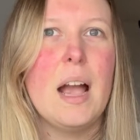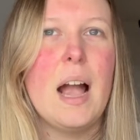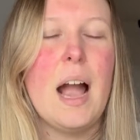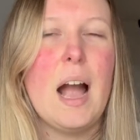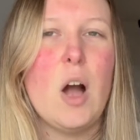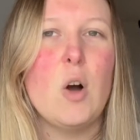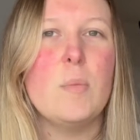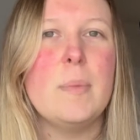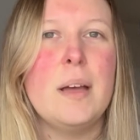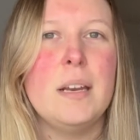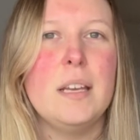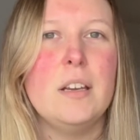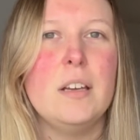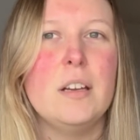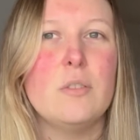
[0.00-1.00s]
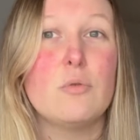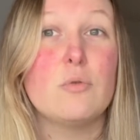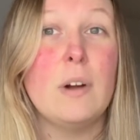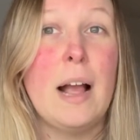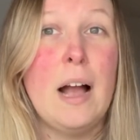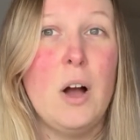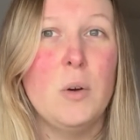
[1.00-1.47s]
how many
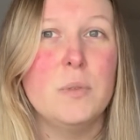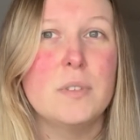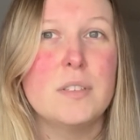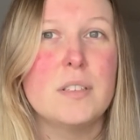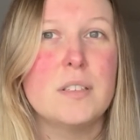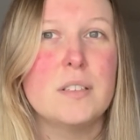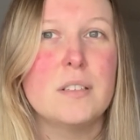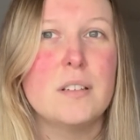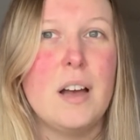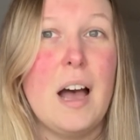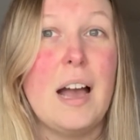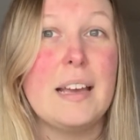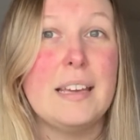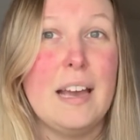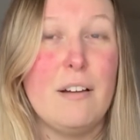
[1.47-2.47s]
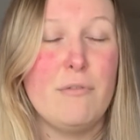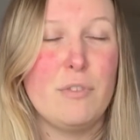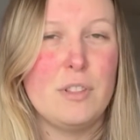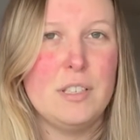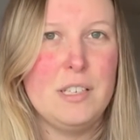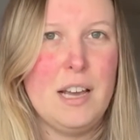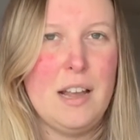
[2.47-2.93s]
rounds I get for
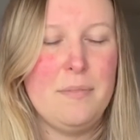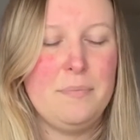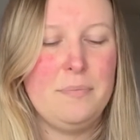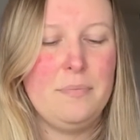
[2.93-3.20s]
the day.